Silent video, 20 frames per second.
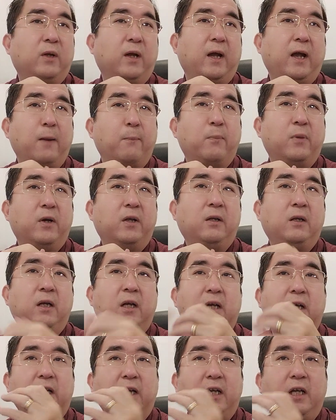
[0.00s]
to happen
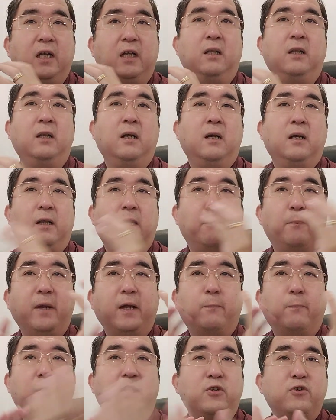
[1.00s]
in the
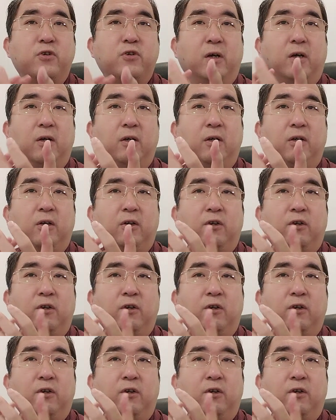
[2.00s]
big picture.